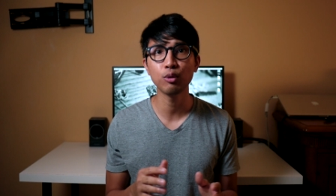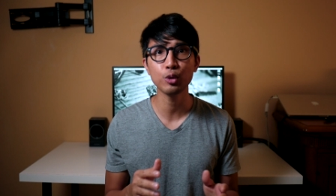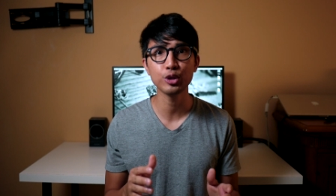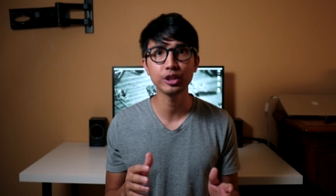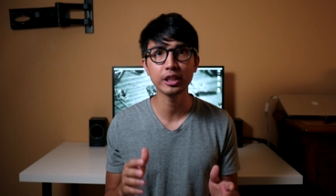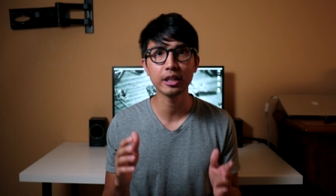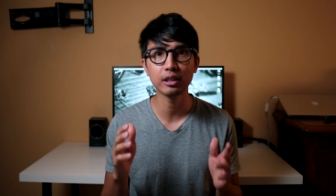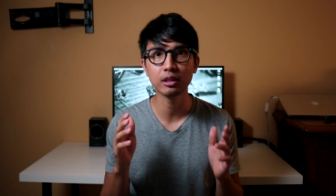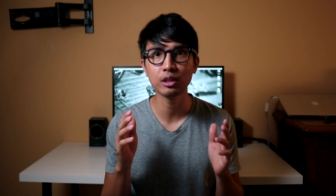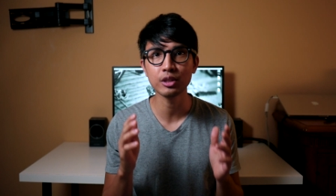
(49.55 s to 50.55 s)
fortunately, it
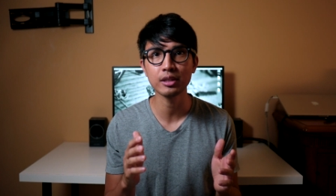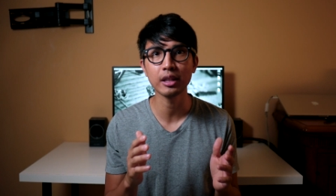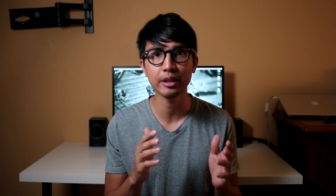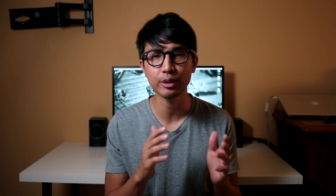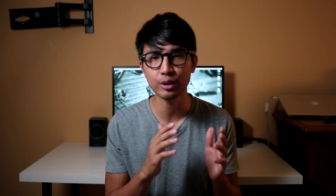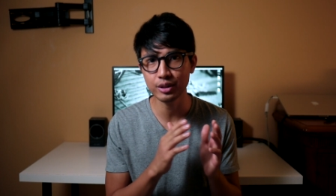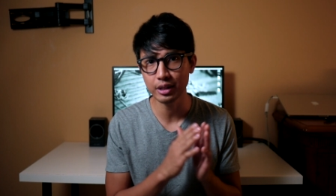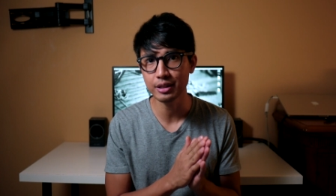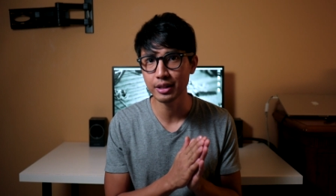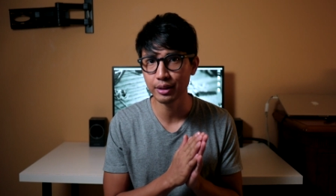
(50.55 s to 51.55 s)
looks like they're
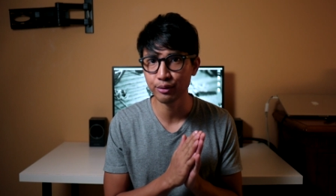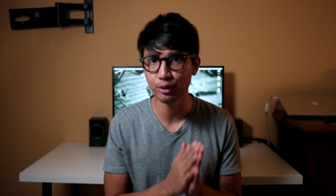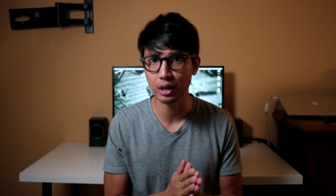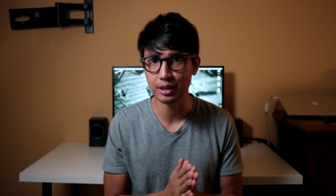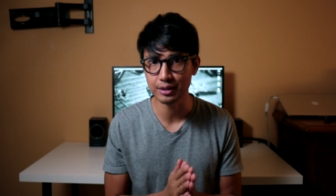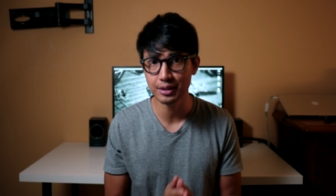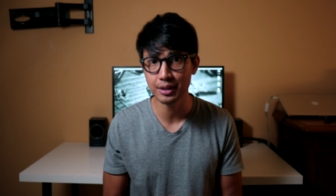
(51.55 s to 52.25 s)
staying together for us